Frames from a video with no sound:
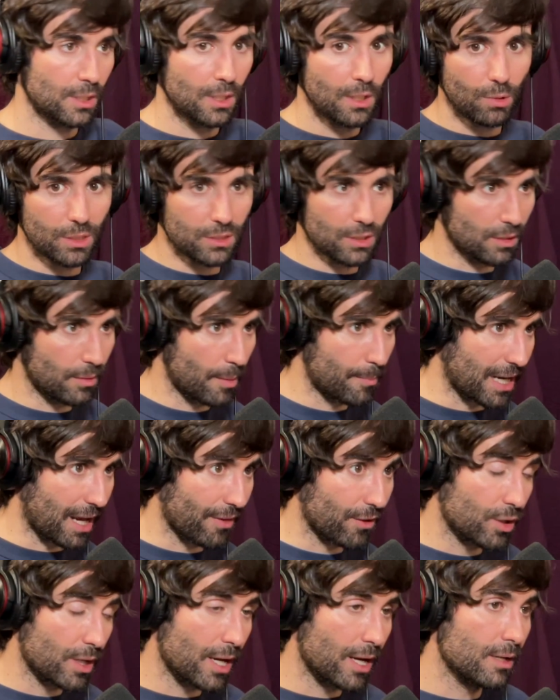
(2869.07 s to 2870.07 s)
We're talking about
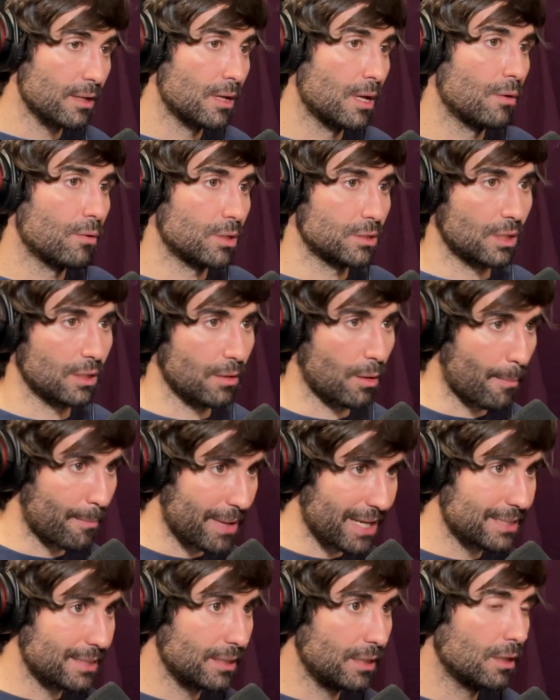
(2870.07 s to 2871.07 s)
Maradona, we're talking about
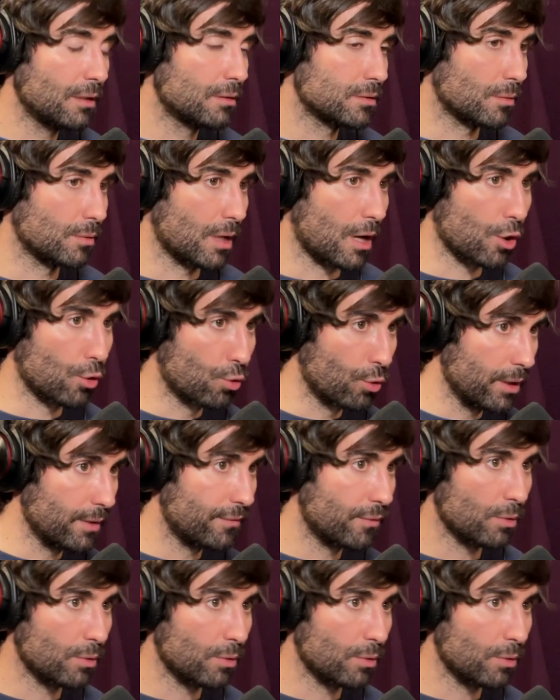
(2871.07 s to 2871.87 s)
Messi, we're talking about Cruyff,